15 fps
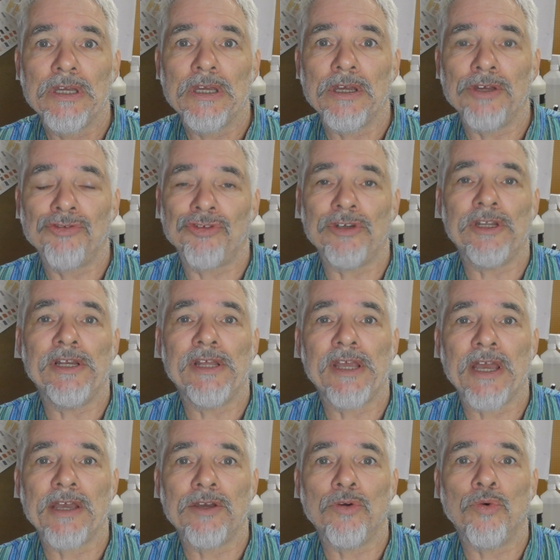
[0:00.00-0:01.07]
a
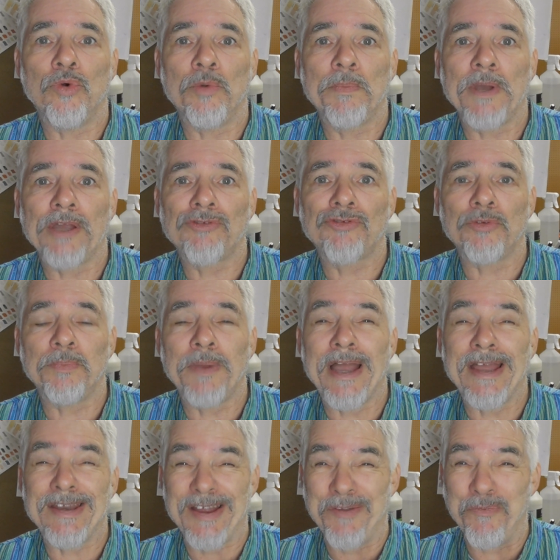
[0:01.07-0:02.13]
Sennelier Oil Pastel
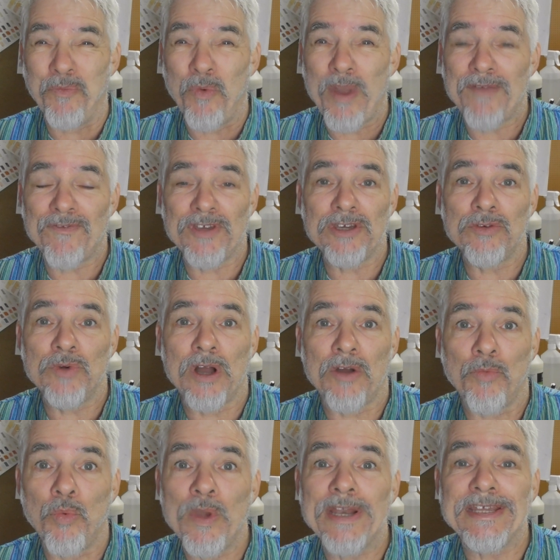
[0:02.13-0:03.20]
pad and whether you are
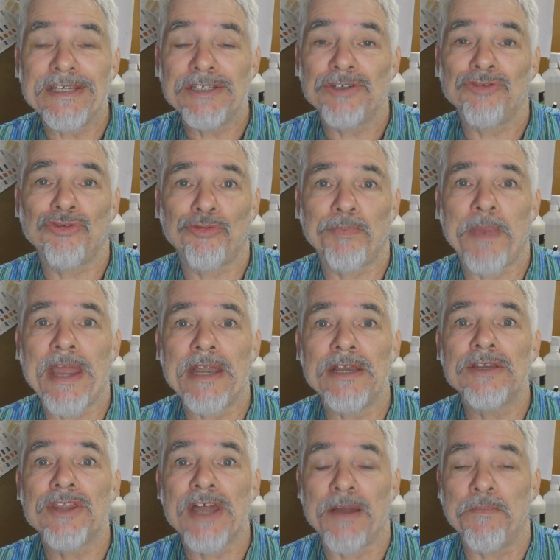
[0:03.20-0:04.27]
willing to
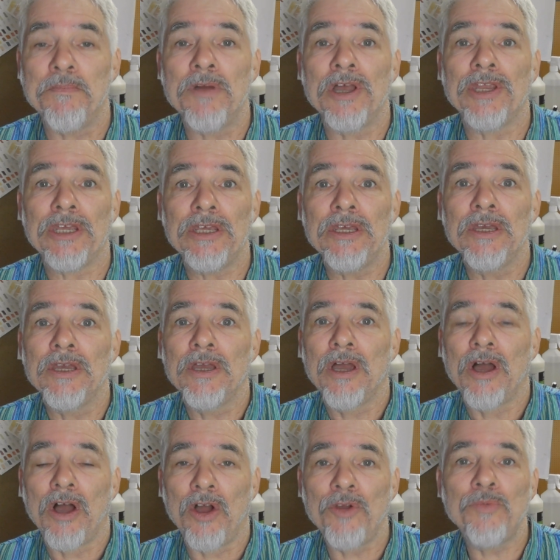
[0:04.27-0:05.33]
spend that money.
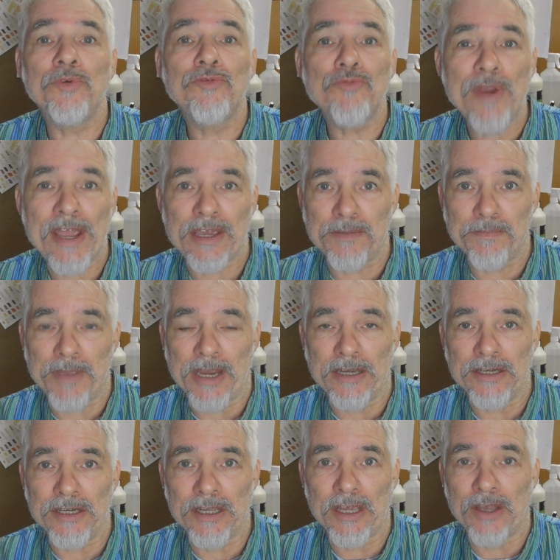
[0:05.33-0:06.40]
I would
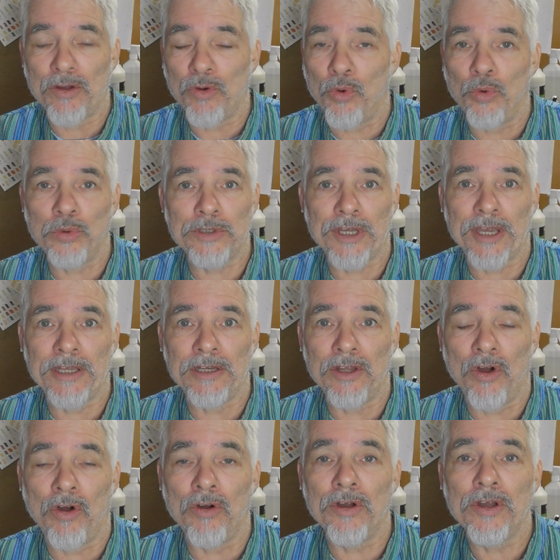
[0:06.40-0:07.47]
recommend it all day
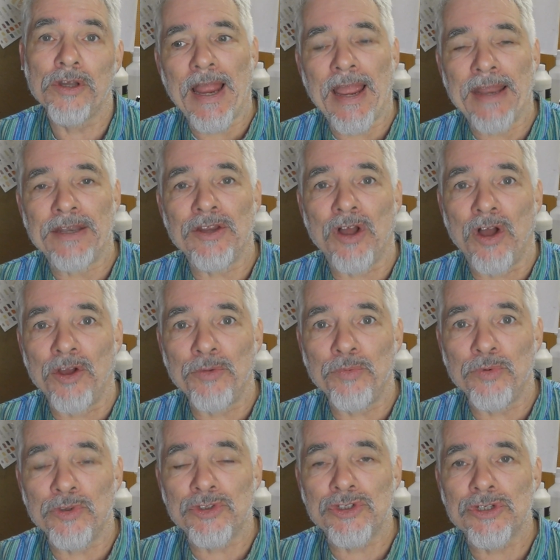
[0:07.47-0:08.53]
long, and I
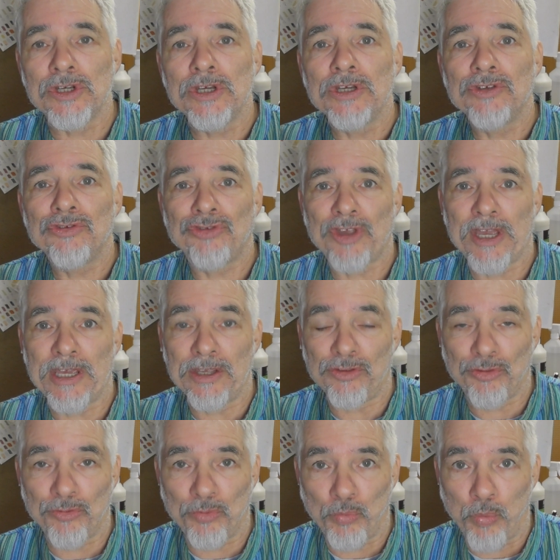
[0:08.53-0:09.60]
would say
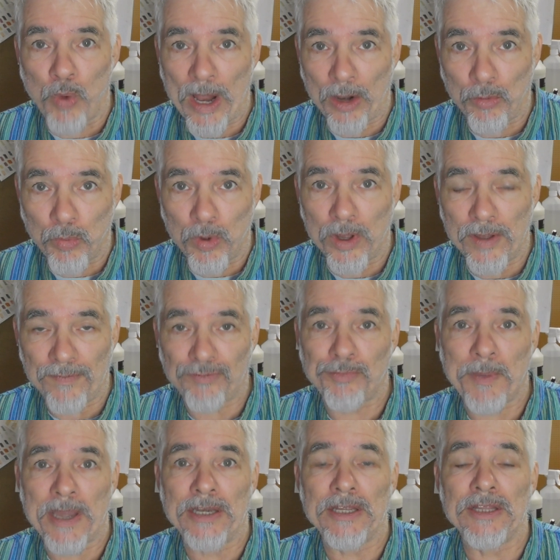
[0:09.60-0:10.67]
it's well worth
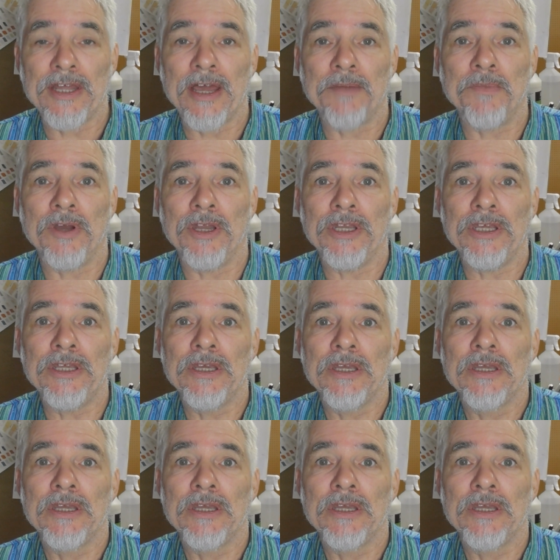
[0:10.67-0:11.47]
spending that money.